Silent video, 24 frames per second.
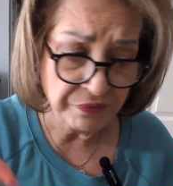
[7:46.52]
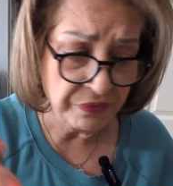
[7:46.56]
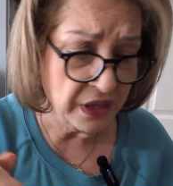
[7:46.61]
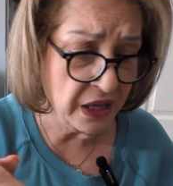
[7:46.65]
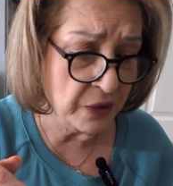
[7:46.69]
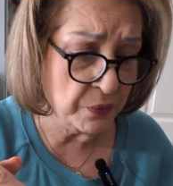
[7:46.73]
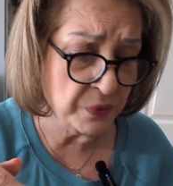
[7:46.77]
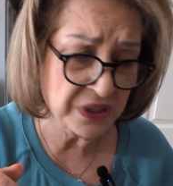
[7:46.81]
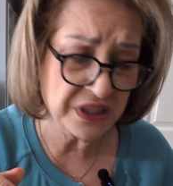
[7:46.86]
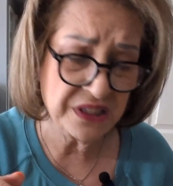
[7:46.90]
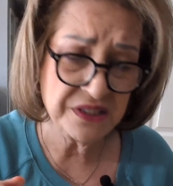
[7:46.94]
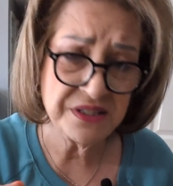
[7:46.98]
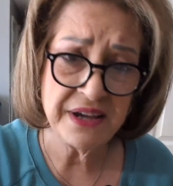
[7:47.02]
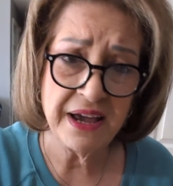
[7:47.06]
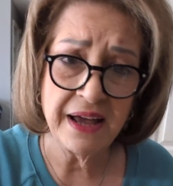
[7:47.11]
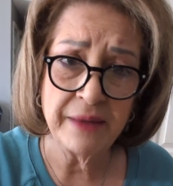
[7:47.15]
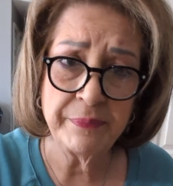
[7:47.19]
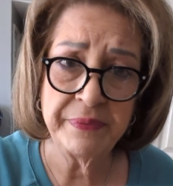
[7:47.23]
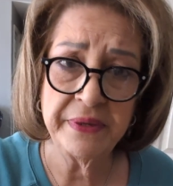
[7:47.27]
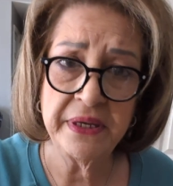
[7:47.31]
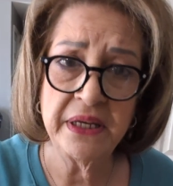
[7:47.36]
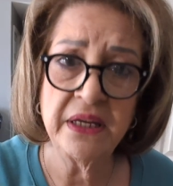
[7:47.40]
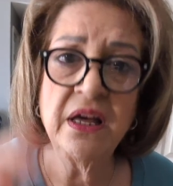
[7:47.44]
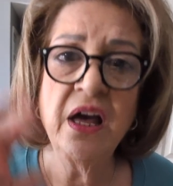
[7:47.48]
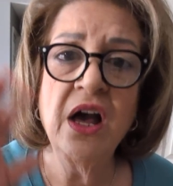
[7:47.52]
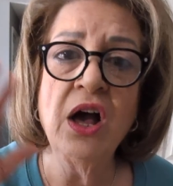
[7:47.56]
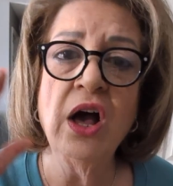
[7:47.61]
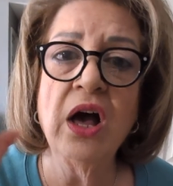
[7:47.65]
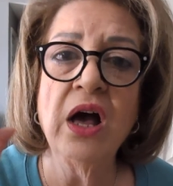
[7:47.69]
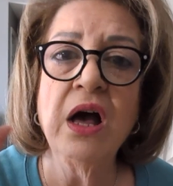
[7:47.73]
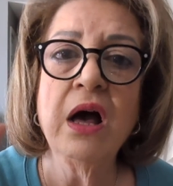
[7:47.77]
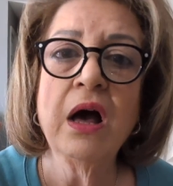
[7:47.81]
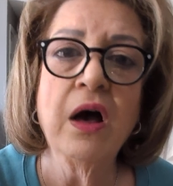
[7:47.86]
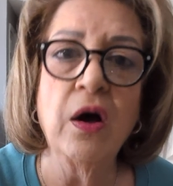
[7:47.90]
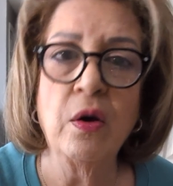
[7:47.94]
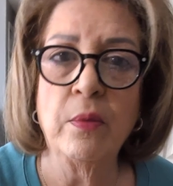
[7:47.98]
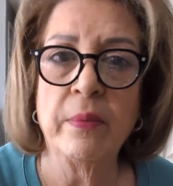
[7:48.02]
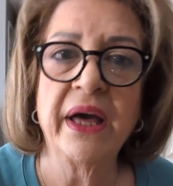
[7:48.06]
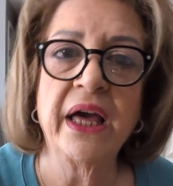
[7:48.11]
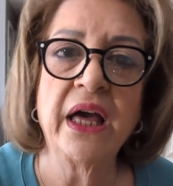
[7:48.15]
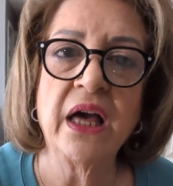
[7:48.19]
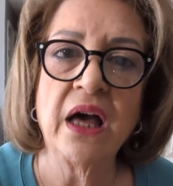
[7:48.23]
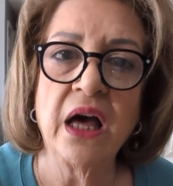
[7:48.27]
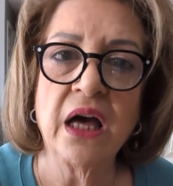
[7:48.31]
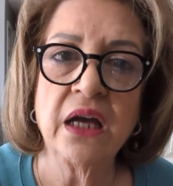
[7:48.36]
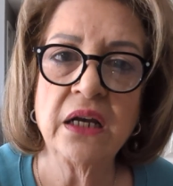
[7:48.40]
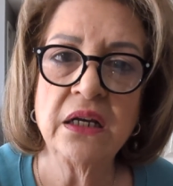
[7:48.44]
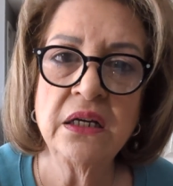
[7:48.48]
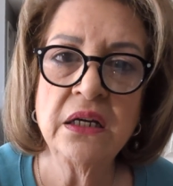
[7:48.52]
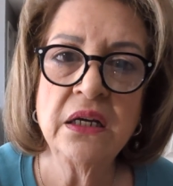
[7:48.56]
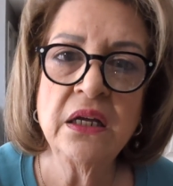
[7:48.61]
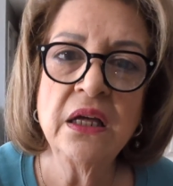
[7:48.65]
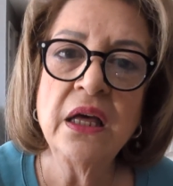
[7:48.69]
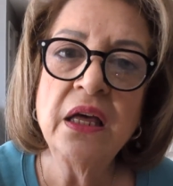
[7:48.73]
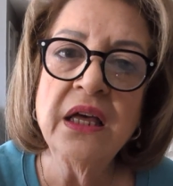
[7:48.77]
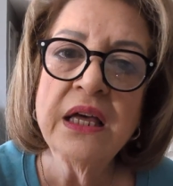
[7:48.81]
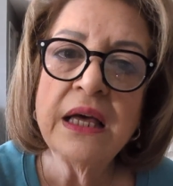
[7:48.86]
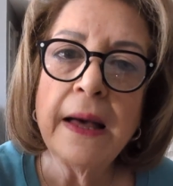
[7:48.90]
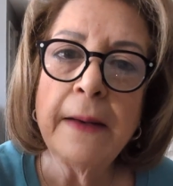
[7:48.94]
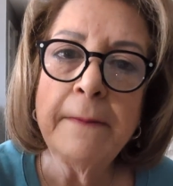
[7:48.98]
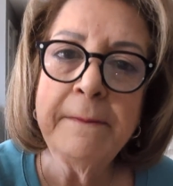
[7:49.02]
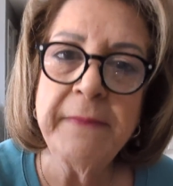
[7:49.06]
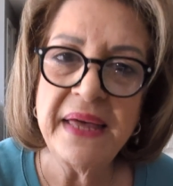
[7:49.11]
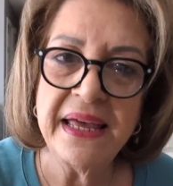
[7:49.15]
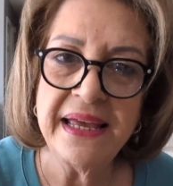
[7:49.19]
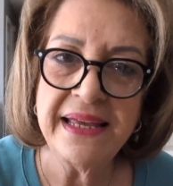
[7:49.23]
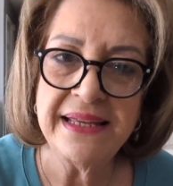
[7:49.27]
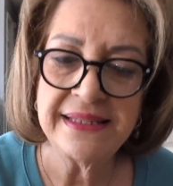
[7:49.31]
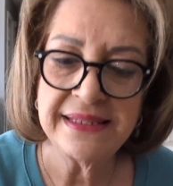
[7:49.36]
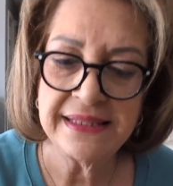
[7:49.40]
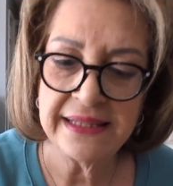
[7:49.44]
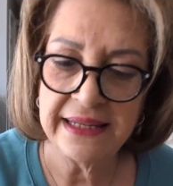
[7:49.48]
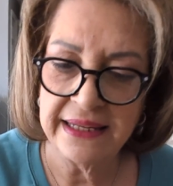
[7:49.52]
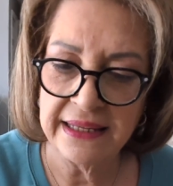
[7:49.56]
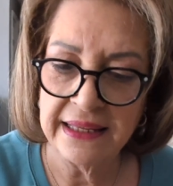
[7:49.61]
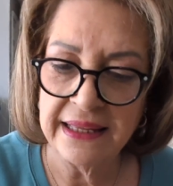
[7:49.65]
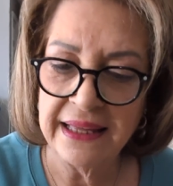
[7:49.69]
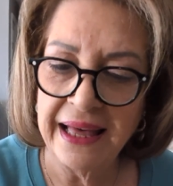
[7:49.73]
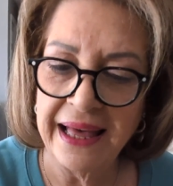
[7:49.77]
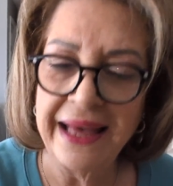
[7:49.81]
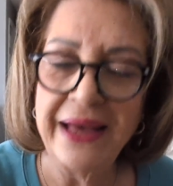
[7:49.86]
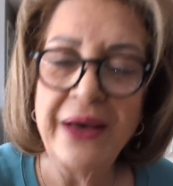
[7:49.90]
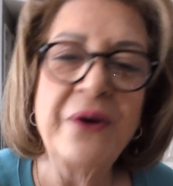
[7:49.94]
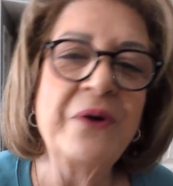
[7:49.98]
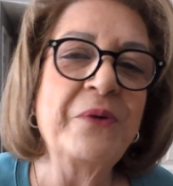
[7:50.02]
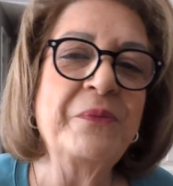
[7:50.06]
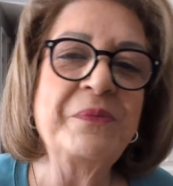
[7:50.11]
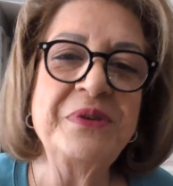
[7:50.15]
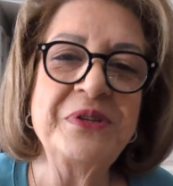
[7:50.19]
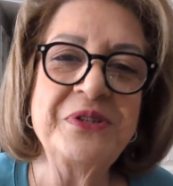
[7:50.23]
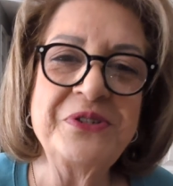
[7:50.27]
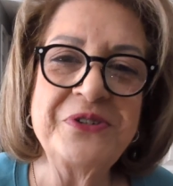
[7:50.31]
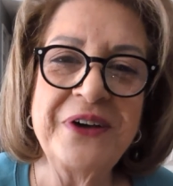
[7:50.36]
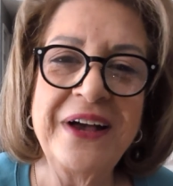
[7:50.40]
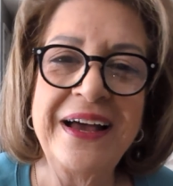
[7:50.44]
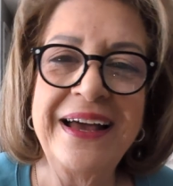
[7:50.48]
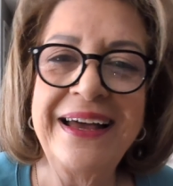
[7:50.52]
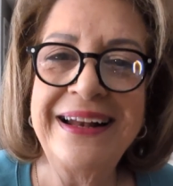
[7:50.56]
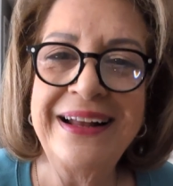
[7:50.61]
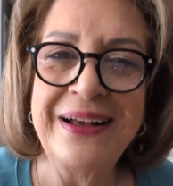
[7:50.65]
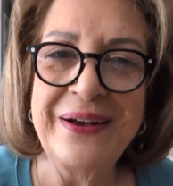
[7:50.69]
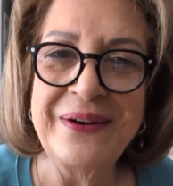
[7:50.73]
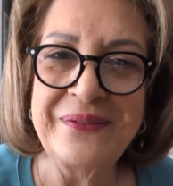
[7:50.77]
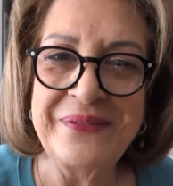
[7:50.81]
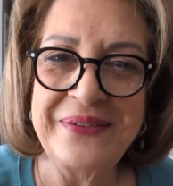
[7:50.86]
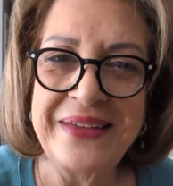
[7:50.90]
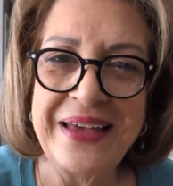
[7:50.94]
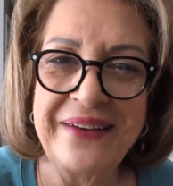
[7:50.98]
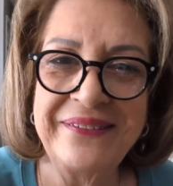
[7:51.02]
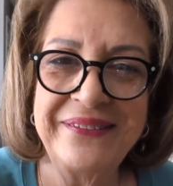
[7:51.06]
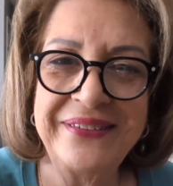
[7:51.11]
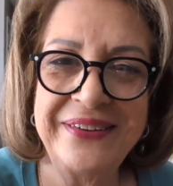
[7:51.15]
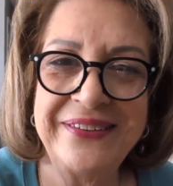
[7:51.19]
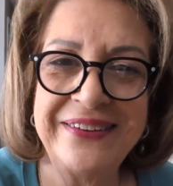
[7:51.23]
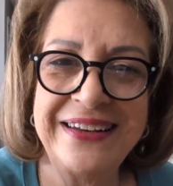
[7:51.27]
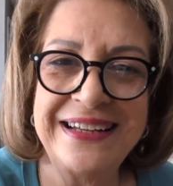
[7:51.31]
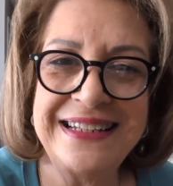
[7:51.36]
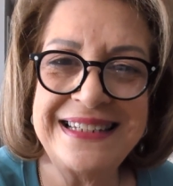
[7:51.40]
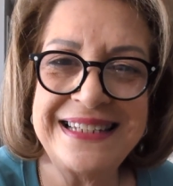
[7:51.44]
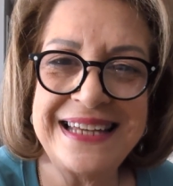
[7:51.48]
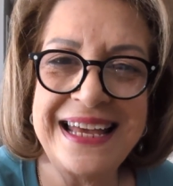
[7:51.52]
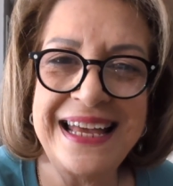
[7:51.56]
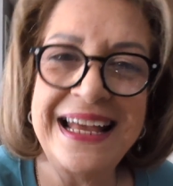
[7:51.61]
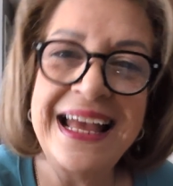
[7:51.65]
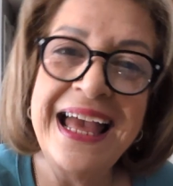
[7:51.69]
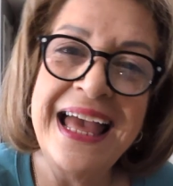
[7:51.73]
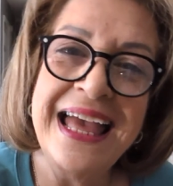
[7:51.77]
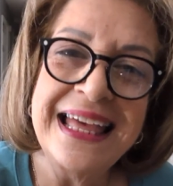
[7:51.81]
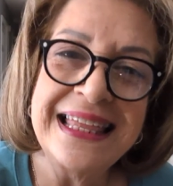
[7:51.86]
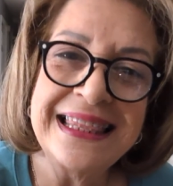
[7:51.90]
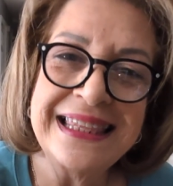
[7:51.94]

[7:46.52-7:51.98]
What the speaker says: And with the topping, oh my God, amazing. I hope you try it. I hope you have a great day.